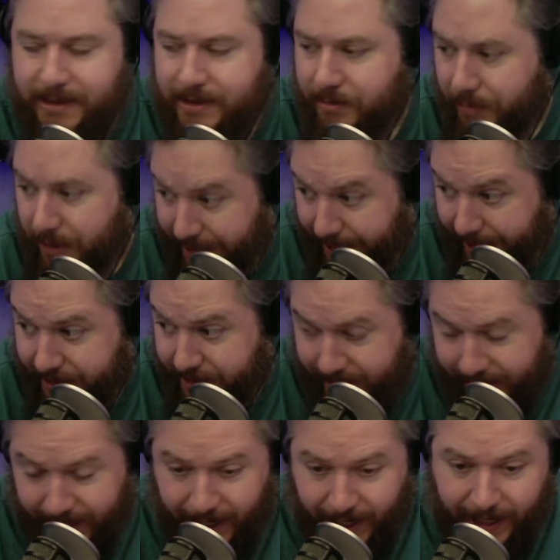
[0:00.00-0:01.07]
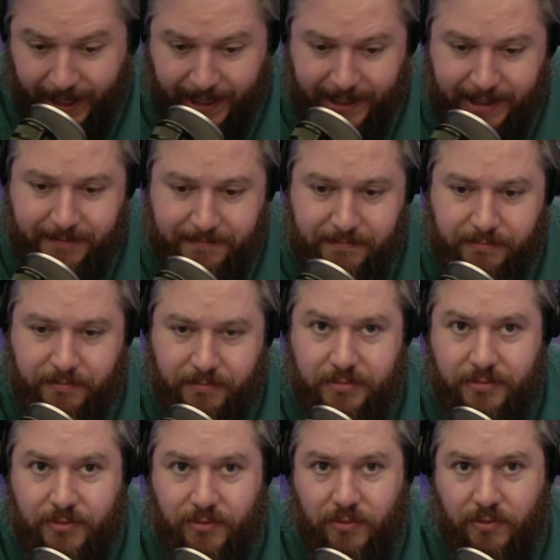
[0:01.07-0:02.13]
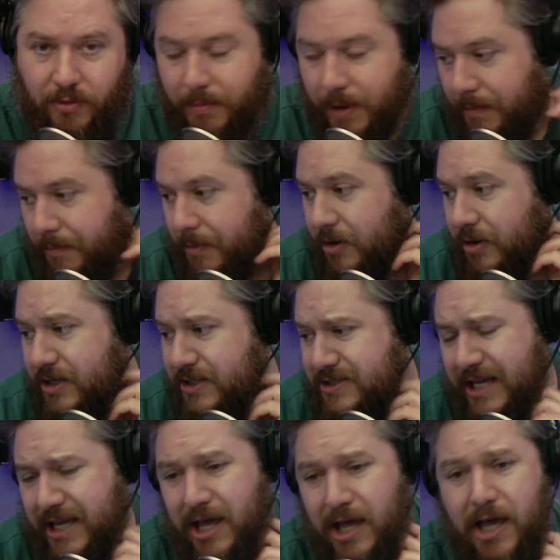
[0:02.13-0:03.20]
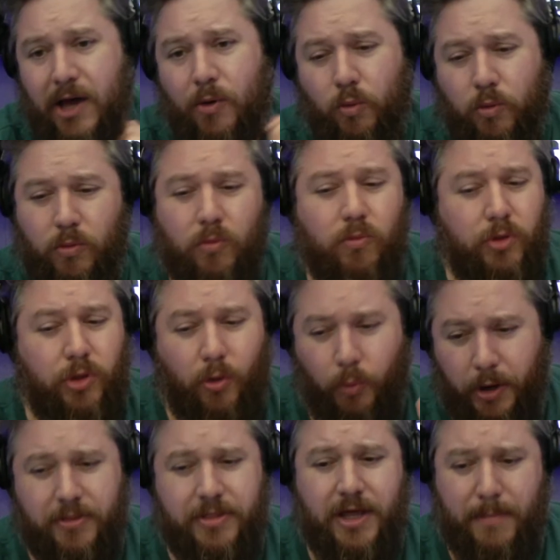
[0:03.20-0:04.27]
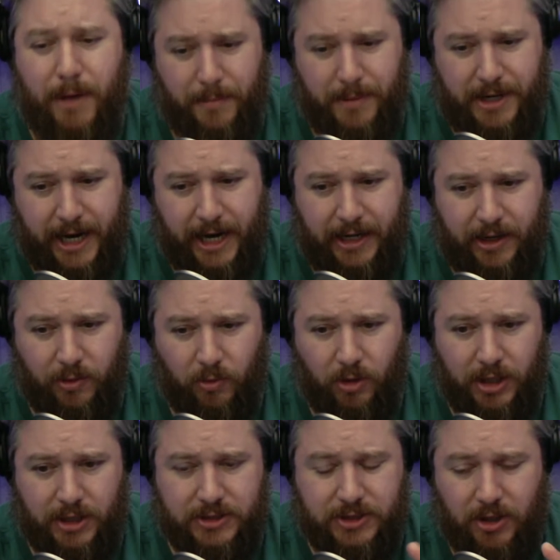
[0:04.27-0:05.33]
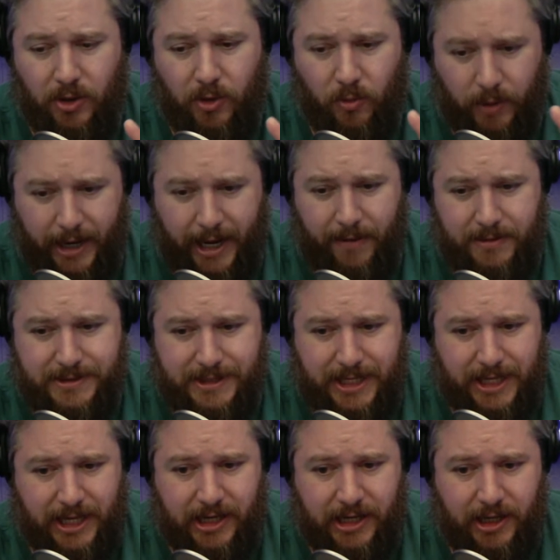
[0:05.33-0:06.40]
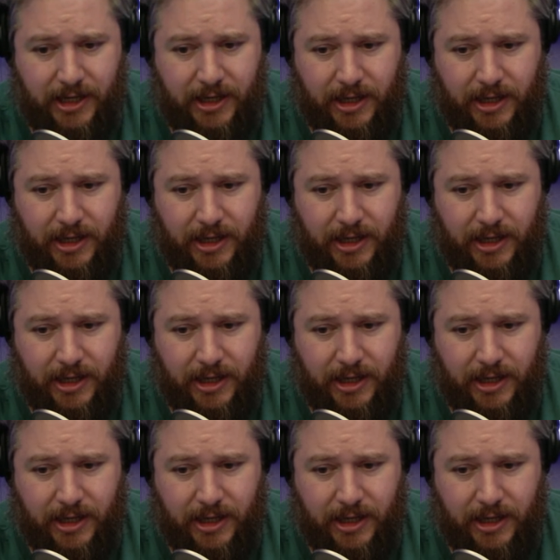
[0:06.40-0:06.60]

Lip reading: the Medina that I remember. Because, the weird thing about Medina was, when I was a kid,